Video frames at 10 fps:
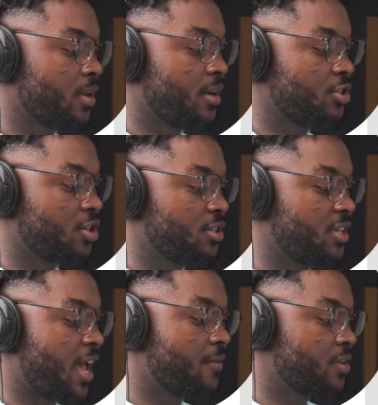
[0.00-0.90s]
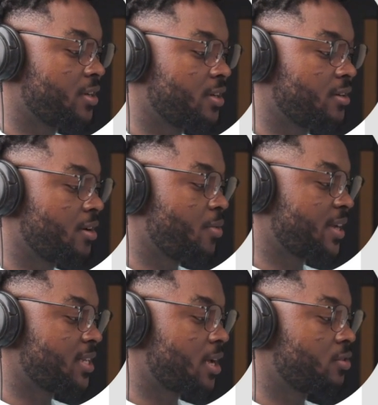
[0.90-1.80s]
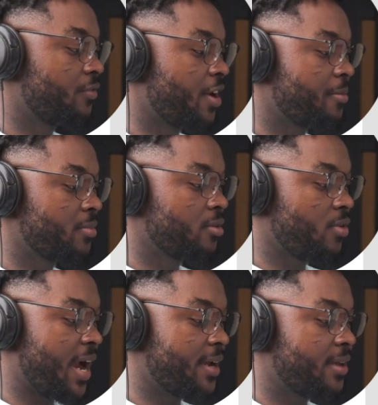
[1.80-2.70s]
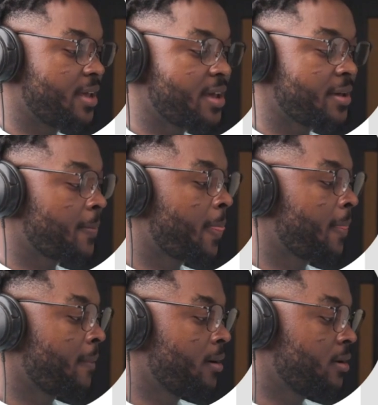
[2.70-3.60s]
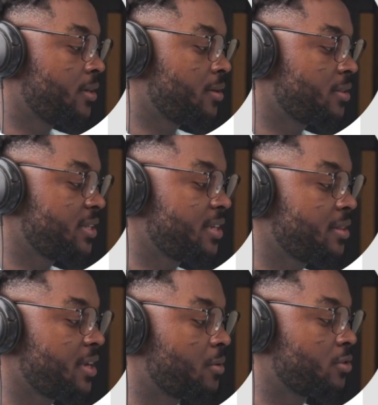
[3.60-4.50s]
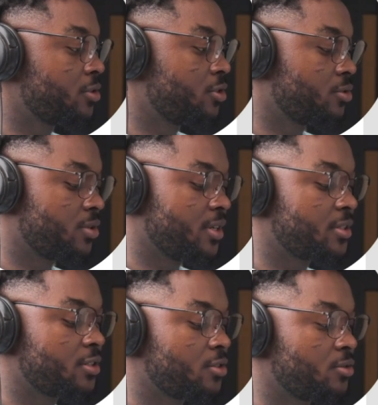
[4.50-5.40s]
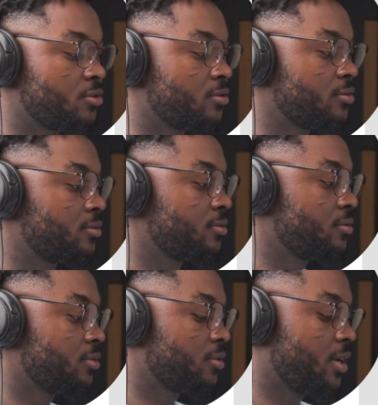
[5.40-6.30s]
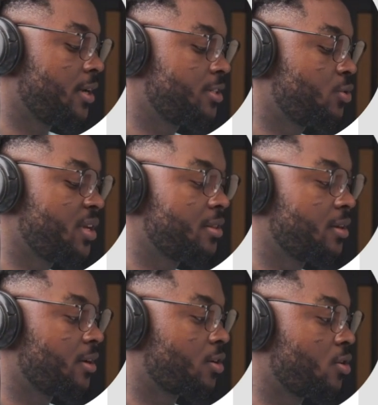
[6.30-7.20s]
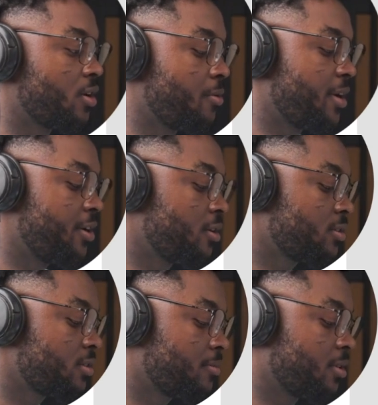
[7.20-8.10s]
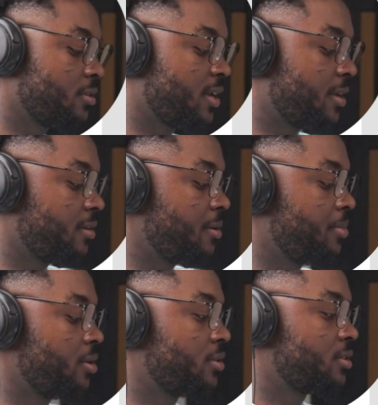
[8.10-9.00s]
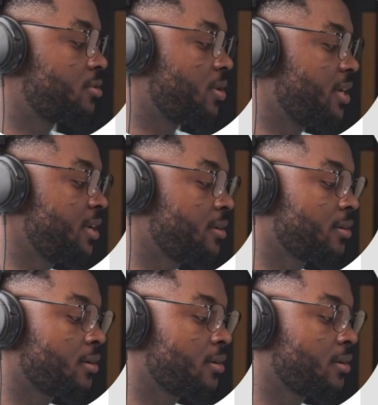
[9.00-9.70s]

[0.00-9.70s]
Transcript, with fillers: And as you can see, I have a, a rectangle frame right here. Now, the second thing I want to do is to uh, tweak the corner radius. I'm going to impute 20.